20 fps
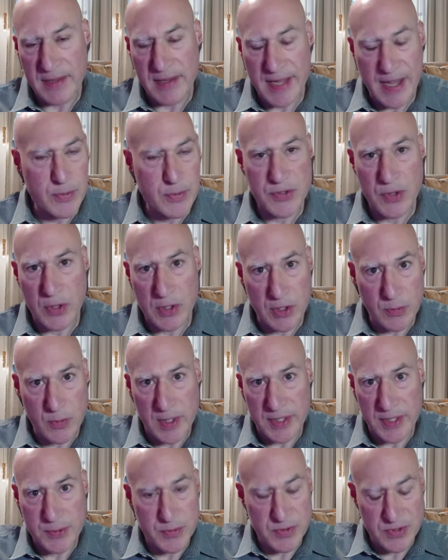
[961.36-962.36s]
that was all it
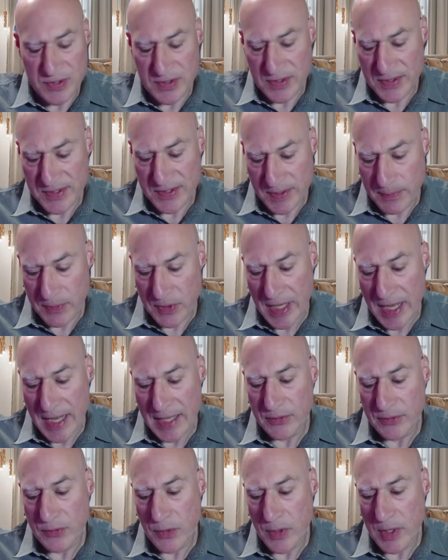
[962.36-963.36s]
was. It was just a simple
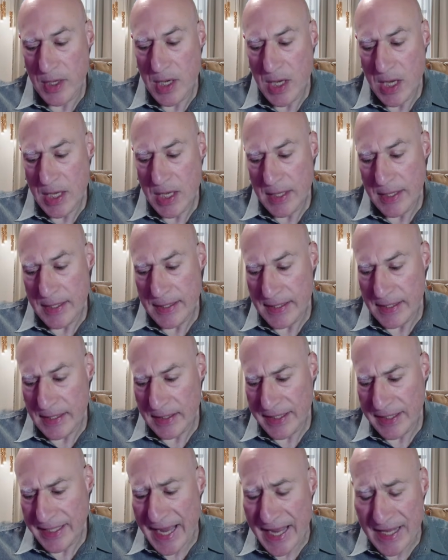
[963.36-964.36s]
contour.
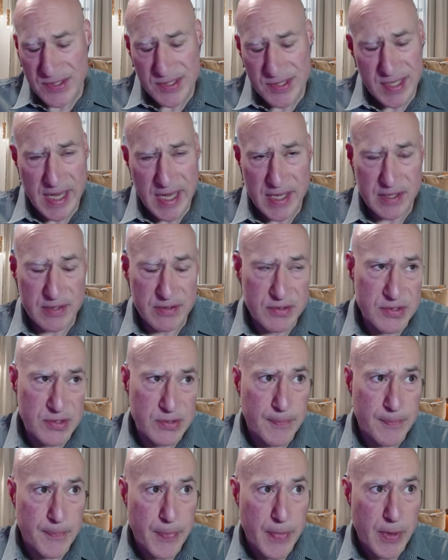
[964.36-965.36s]
CAT scans
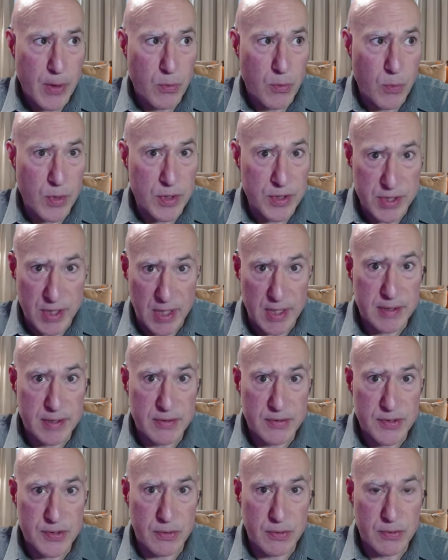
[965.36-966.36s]
were done.
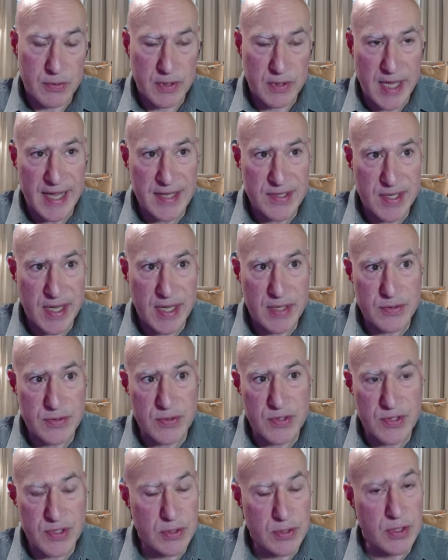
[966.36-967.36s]
So CAT scans are
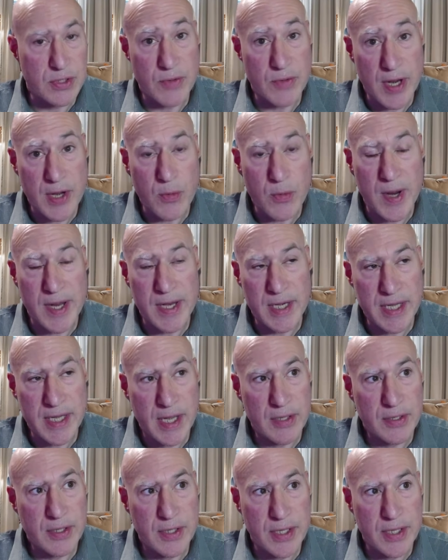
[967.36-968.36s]
still a great way to
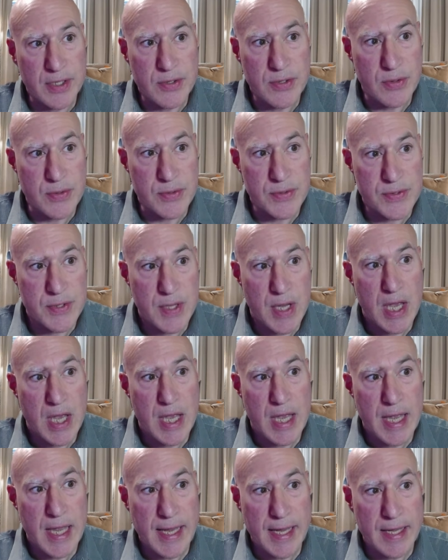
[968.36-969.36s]
calculate dose.
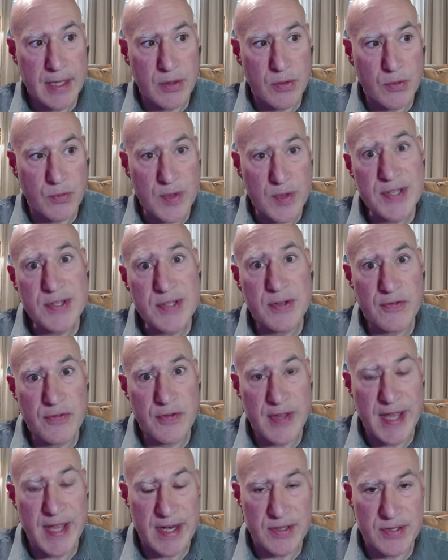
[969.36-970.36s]
And the reason for
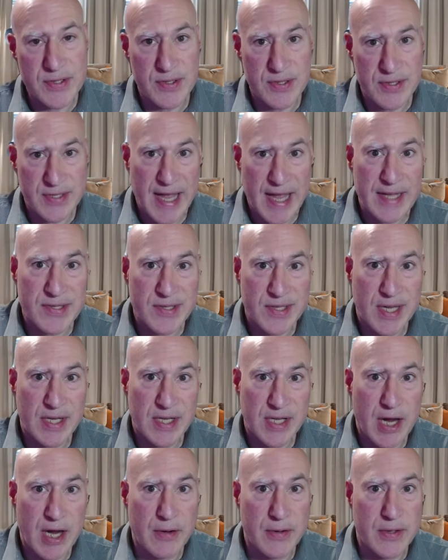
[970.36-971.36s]
that is because CAT scan
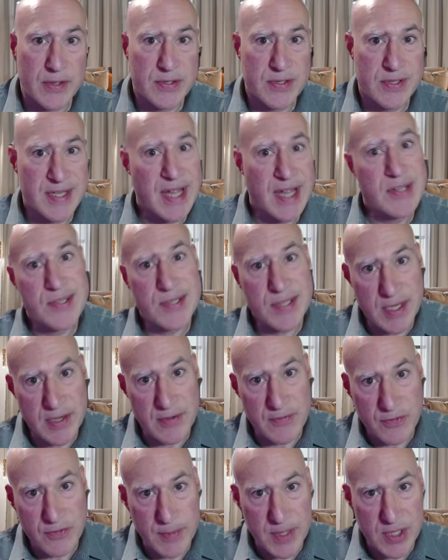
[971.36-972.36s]
carries density
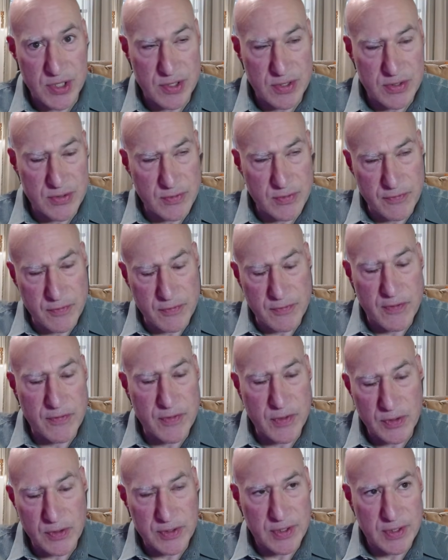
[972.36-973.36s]
information. So if you've ever
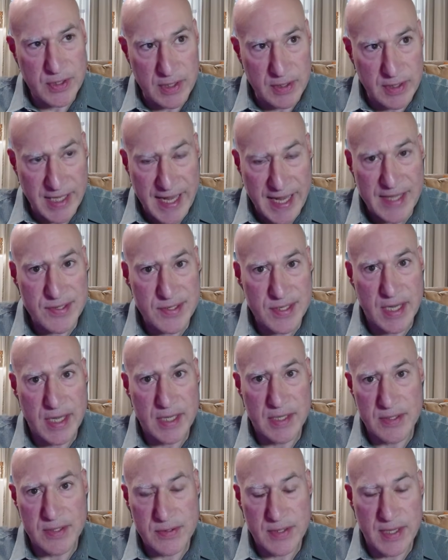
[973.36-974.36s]
looked at a CAT
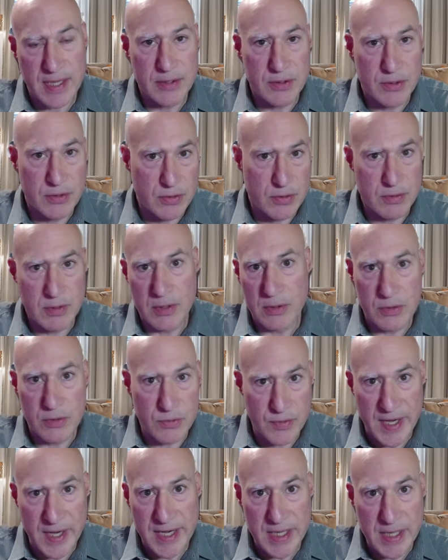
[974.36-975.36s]
scan, it's got,
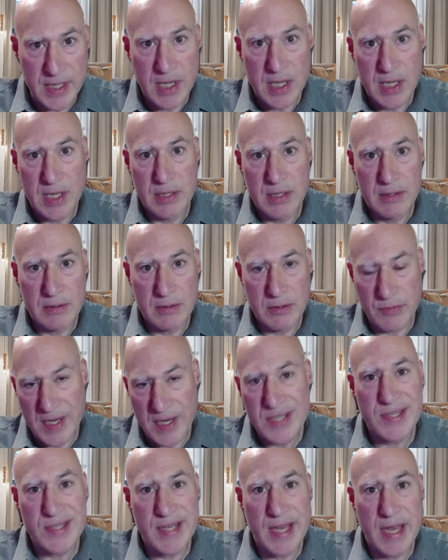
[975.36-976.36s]

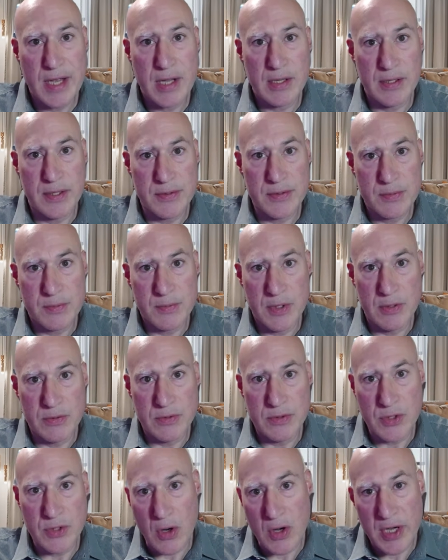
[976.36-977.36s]
grayscale. There's,
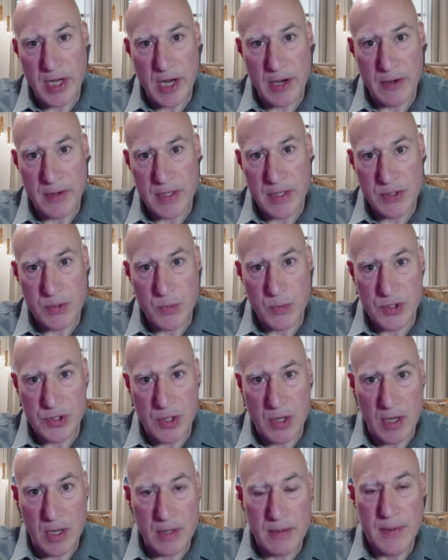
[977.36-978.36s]
dark areas, which
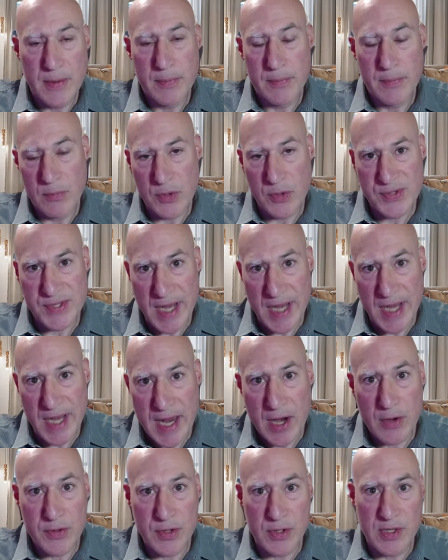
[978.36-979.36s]
are mostly
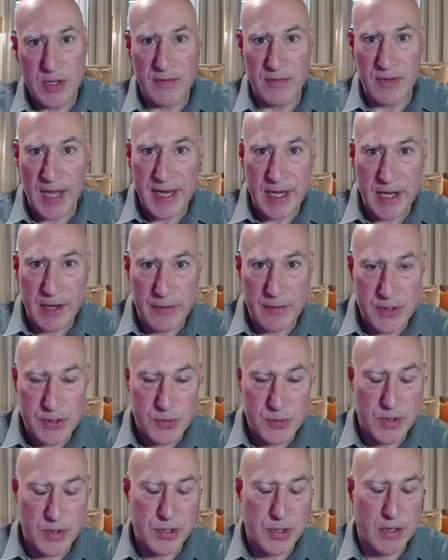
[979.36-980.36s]
air. Then you have light areas,
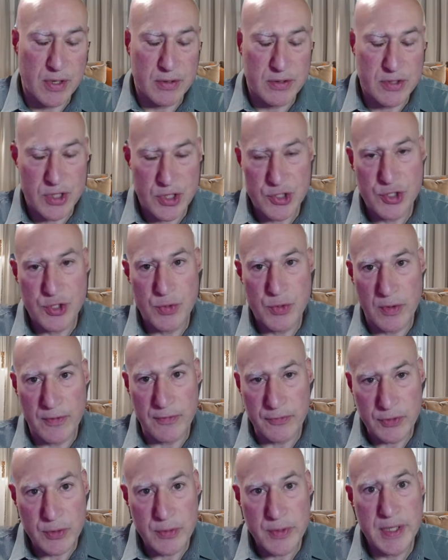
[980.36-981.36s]
which are tissue or
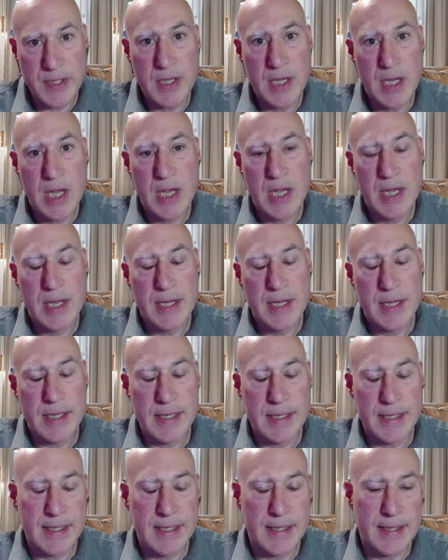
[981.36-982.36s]
fluid.
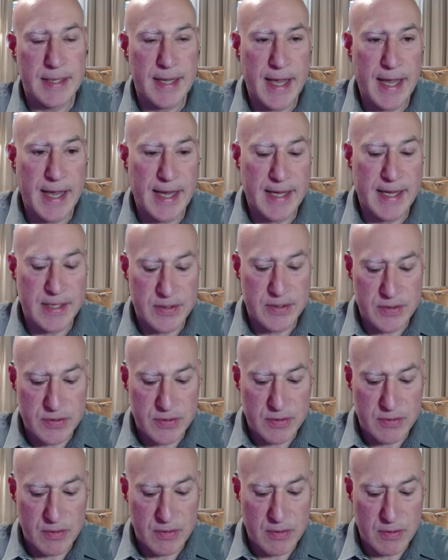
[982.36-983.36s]
And
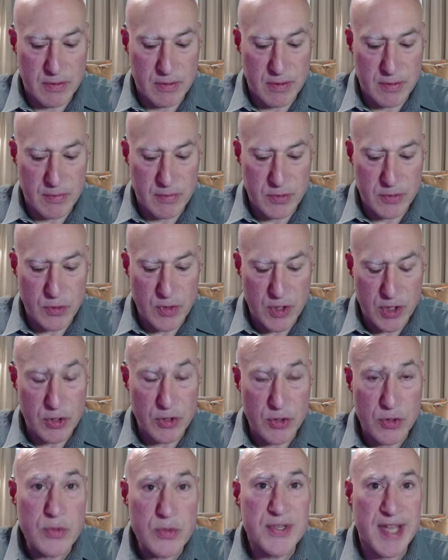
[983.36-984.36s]
you can
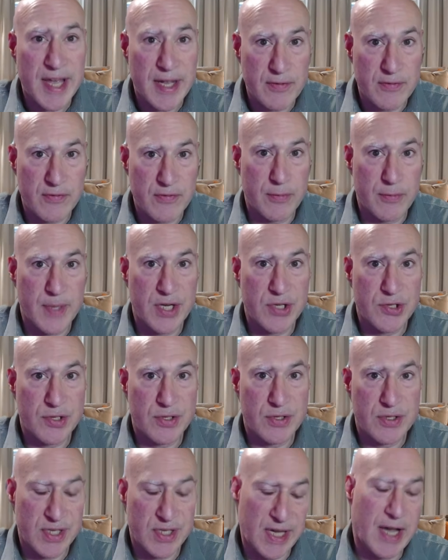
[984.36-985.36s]
use that information
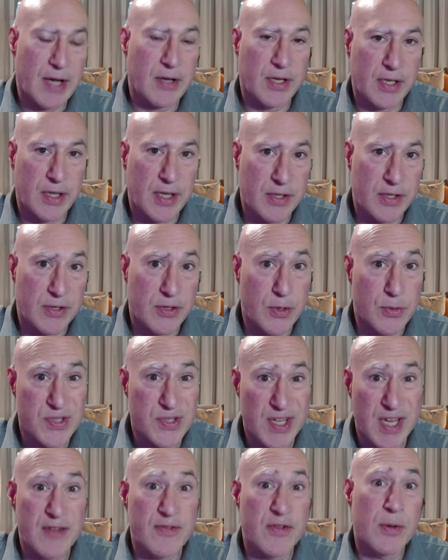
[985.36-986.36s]
to calculate the dose
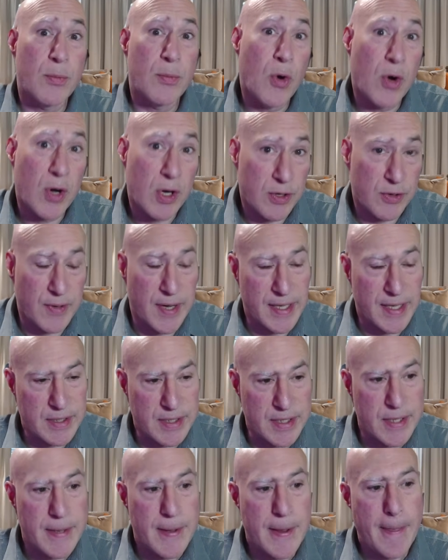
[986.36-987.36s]
even more
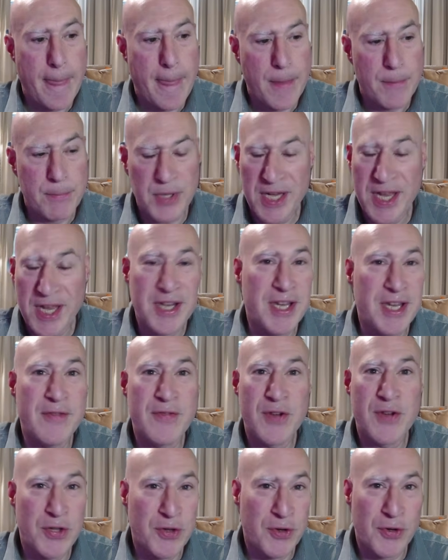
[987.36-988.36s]
correctly. But again, even
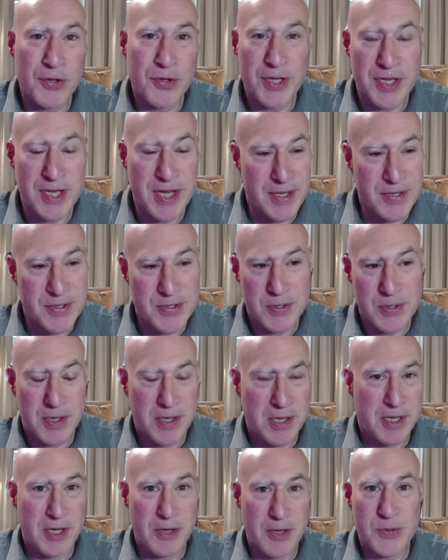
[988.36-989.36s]
in the early days,
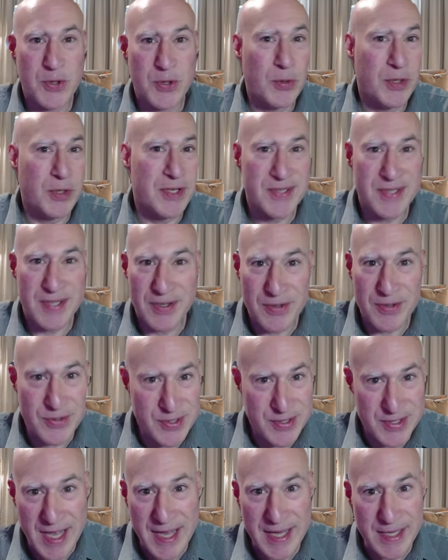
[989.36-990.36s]
it was only a single
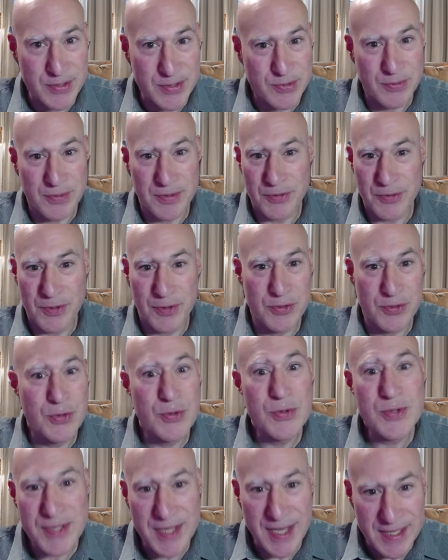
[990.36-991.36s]
slice, or 2
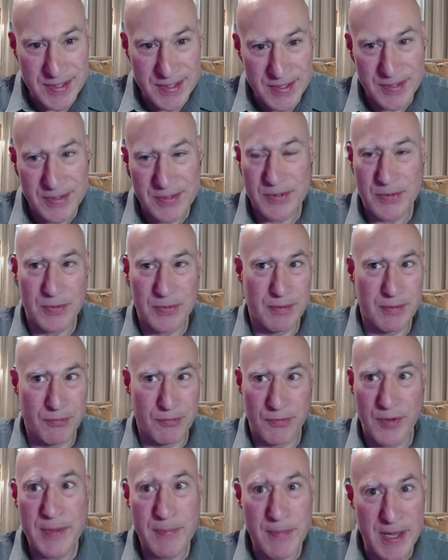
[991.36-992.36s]
slices, or
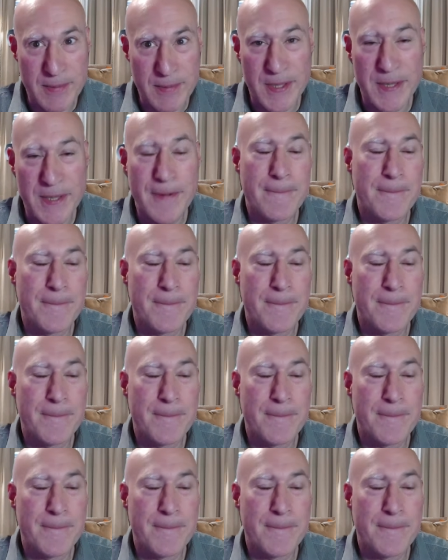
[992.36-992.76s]
3 maybe.